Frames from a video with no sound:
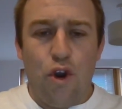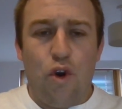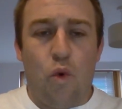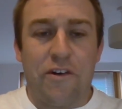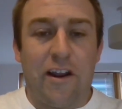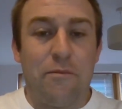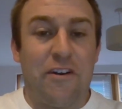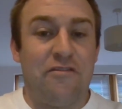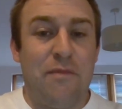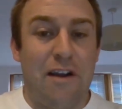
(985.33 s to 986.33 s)
One
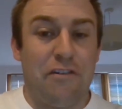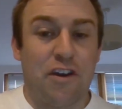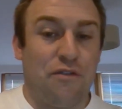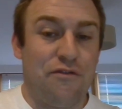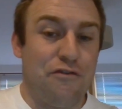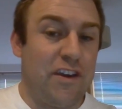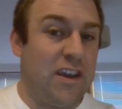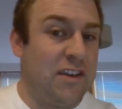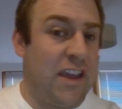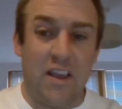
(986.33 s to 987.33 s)
element of my
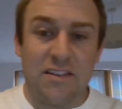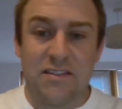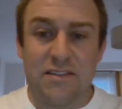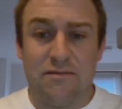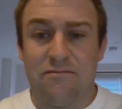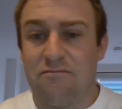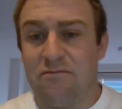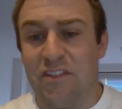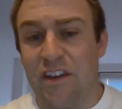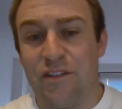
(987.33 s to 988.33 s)
recovery
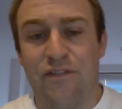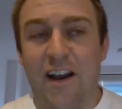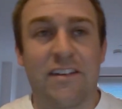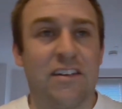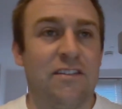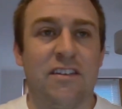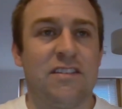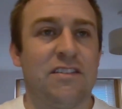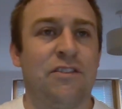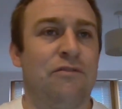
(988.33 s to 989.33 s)
that is vital, and
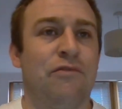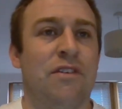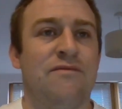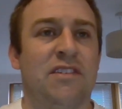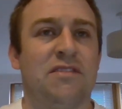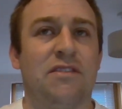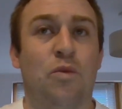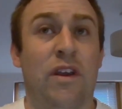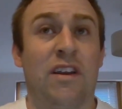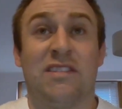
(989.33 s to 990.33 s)
this is not reinventing the
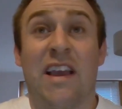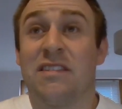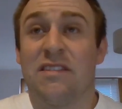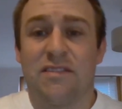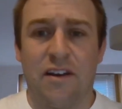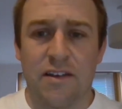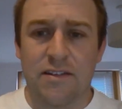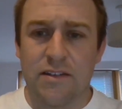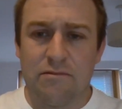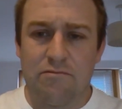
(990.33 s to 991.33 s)
wheel, is
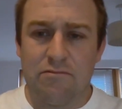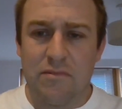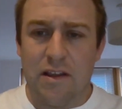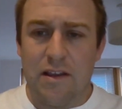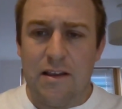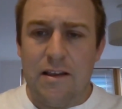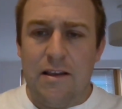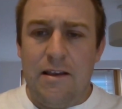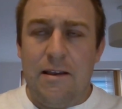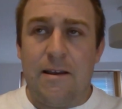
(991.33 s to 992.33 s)
exercise.
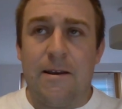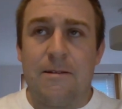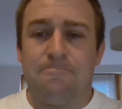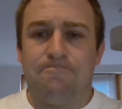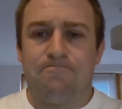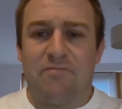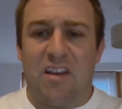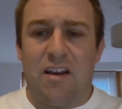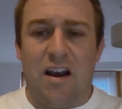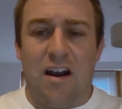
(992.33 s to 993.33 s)
I'm
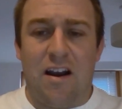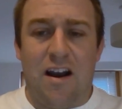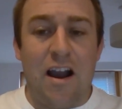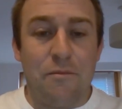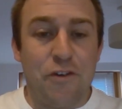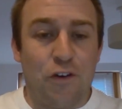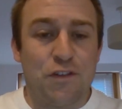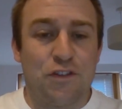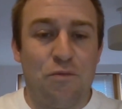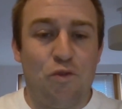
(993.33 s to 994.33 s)
not
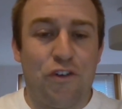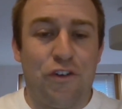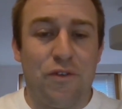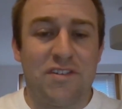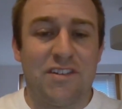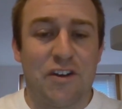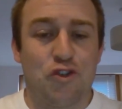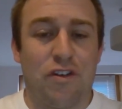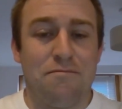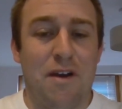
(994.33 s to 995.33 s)
someone who is
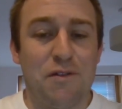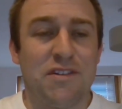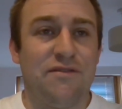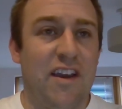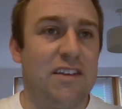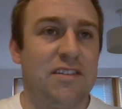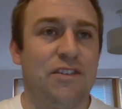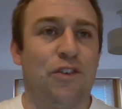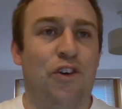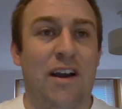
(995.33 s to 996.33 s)
naturally
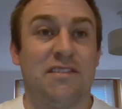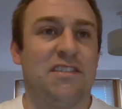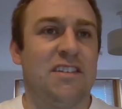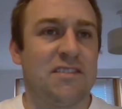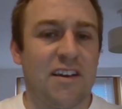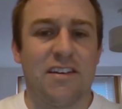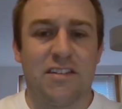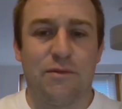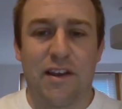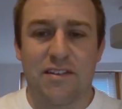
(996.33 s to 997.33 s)
motivated or has a desire
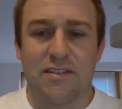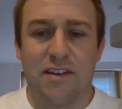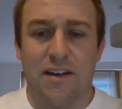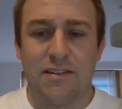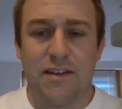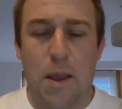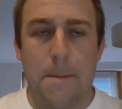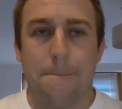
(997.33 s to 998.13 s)
to exercise.